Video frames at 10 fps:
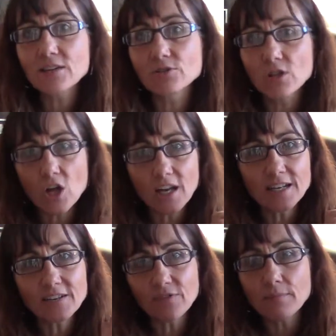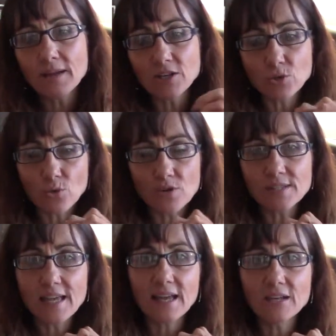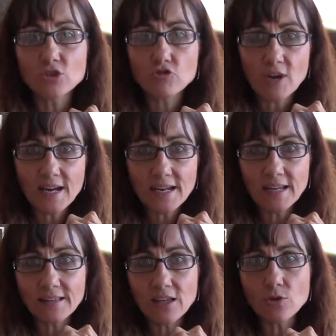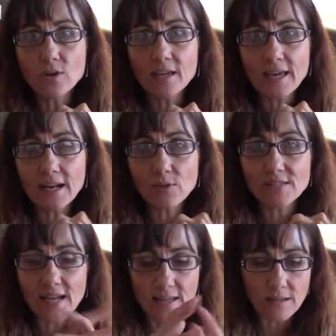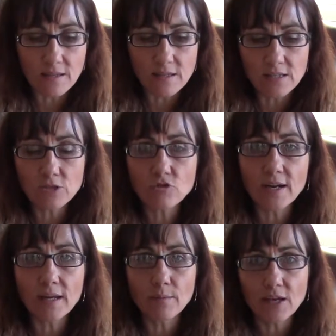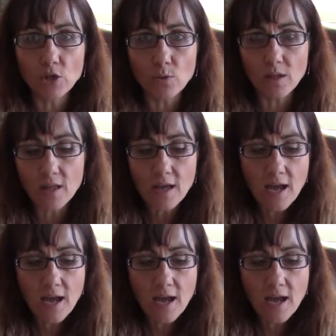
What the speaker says: there's a lot of different mentors and training that you can get outside this training manual.